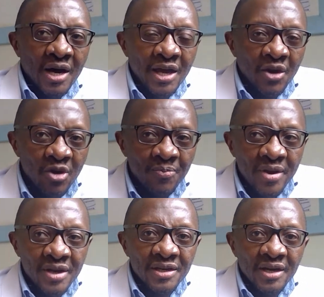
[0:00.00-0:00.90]

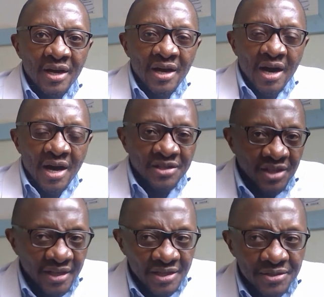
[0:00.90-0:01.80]
equipment and
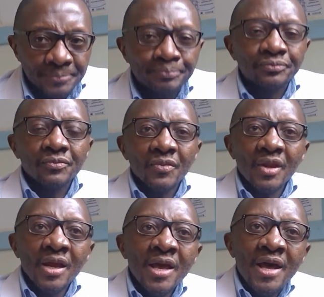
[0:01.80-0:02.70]
skills.
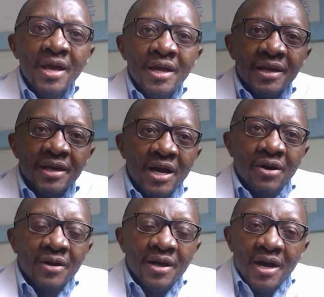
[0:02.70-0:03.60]

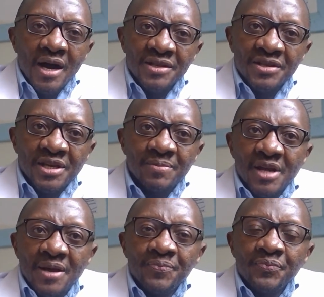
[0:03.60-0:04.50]
Now, at the same
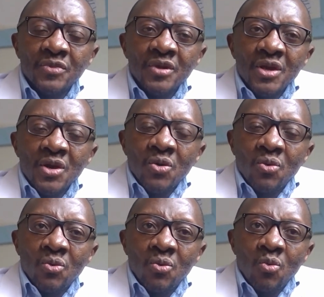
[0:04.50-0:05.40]
time,
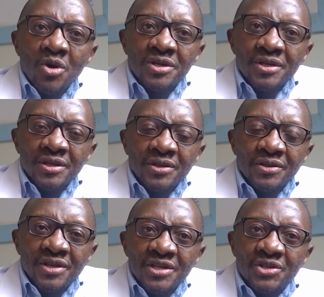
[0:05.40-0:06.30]
what
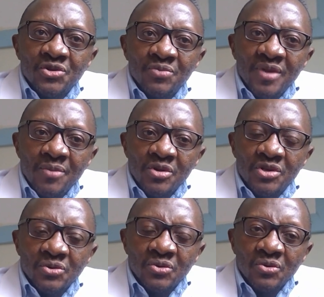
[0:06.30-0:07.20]
this should be able
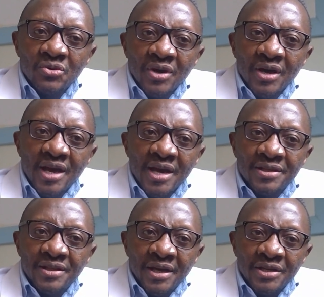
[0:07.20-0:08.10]
to
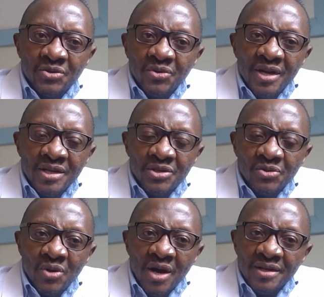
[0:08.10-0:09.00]
get the students
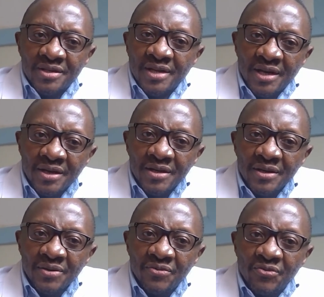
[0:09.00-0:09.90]
to understand
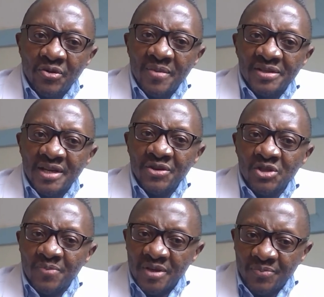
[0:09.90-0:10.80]
from a surgeon's
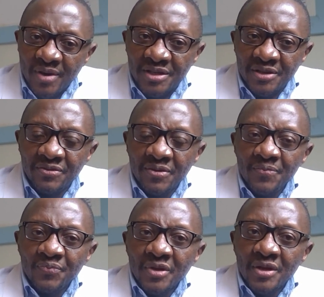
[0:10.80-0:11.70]
perspective
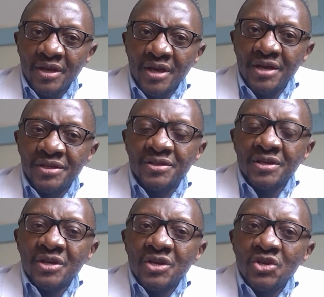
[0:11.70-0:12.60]
is
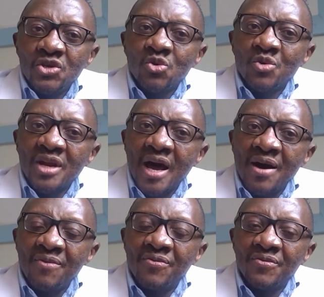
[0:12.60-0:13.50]
you will
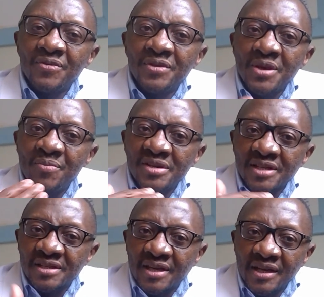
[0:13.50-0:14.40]
have the basic
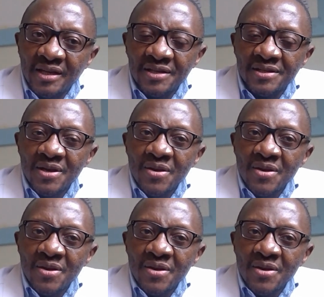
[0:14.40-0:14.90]
skills,